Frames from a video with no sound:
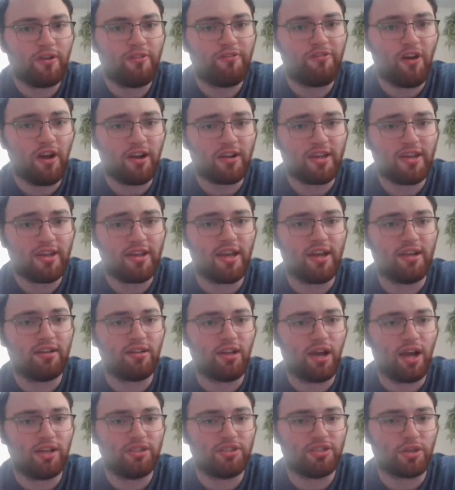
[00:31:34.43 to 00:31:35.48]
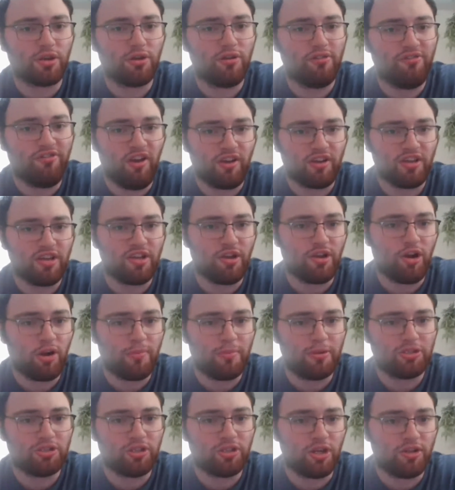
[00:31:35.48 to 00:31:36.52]
Fucking illogical fucking
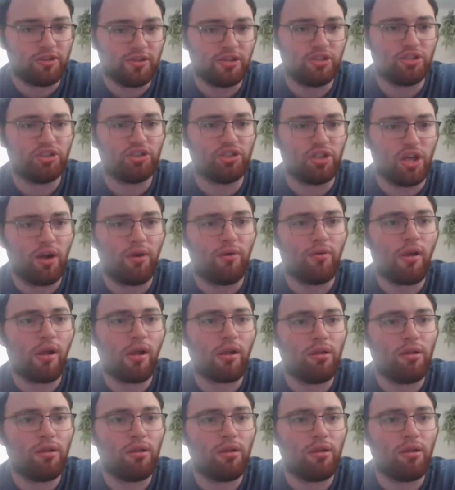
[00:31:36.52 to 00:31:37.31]
garbage on this show.